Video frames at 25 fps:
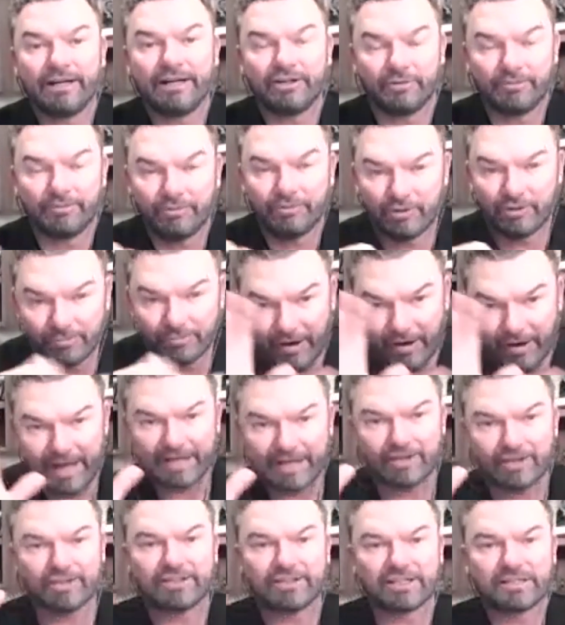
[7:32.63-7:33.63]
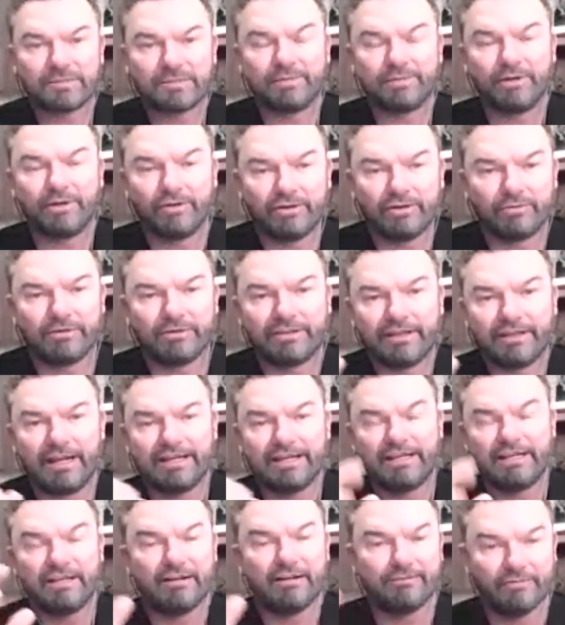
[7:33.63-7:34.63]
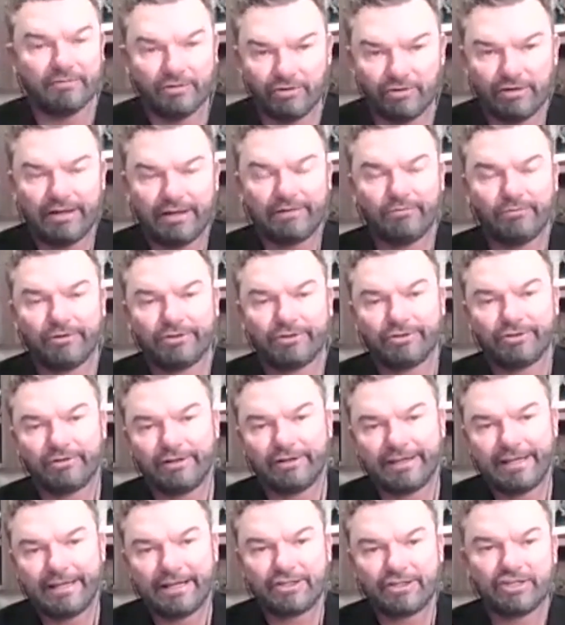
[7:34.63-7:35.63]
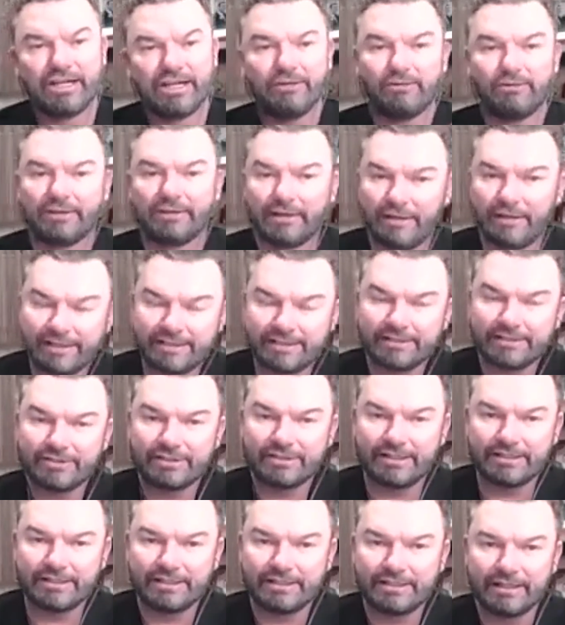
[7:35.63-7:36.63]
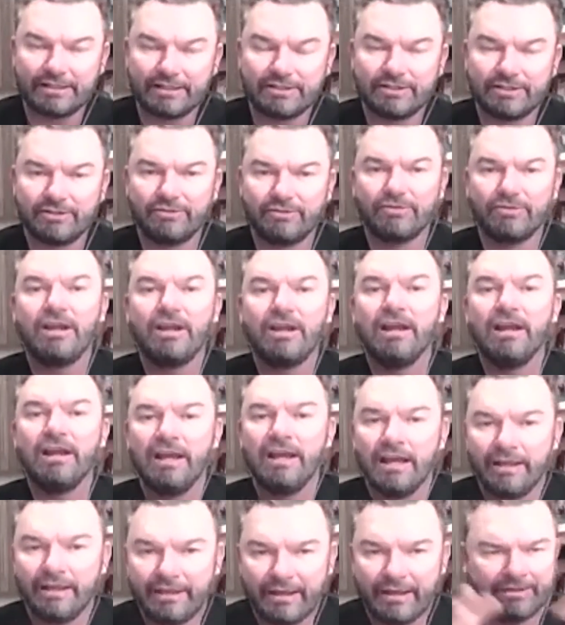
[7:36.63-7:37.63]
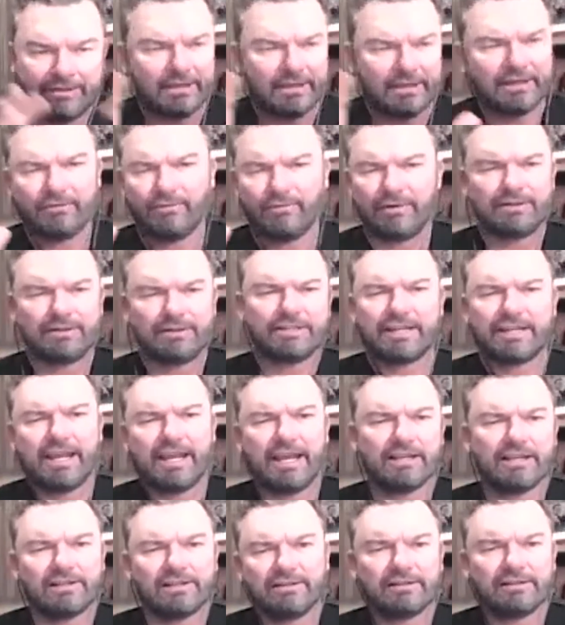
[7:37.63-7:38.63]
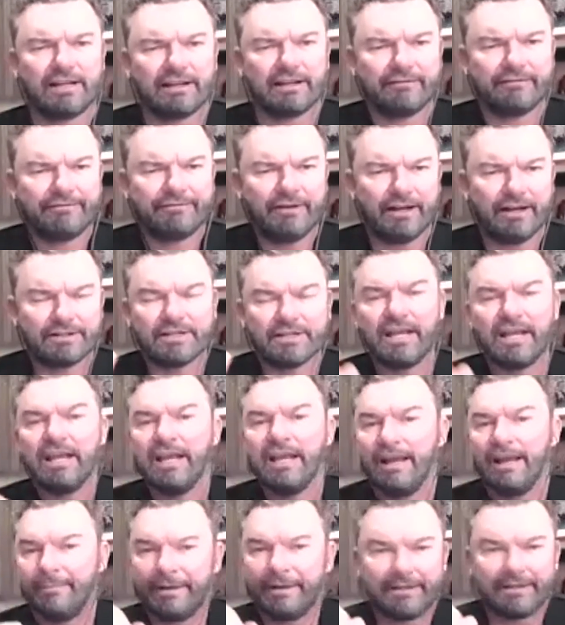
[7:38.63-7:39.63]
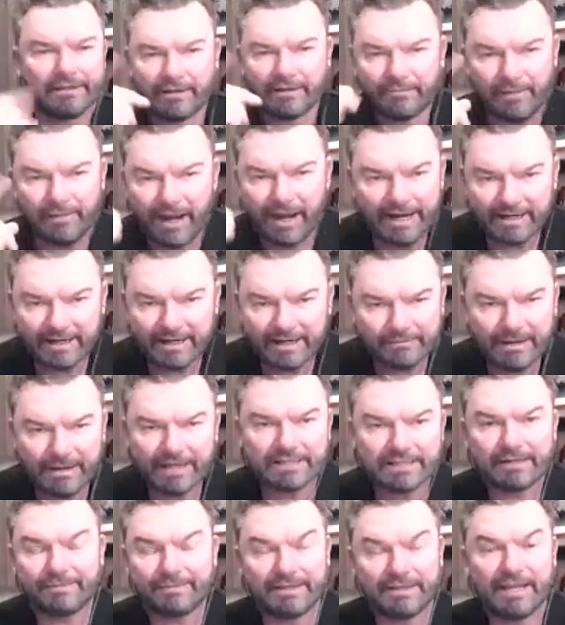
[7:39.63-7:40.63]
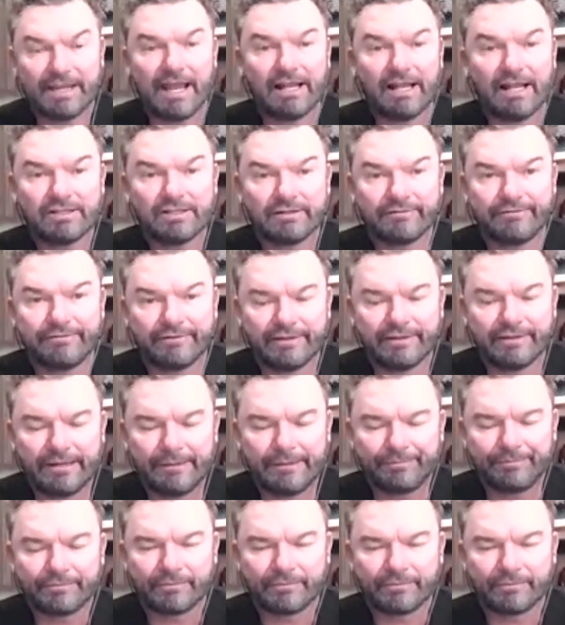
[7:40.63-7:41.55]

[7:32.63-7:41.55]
Your mind just exploded with the idea of, and what you're looking at, Gene, what the listeners listening to, they're thinking, what does the castle look like in France? But their mind makes up the answer for them.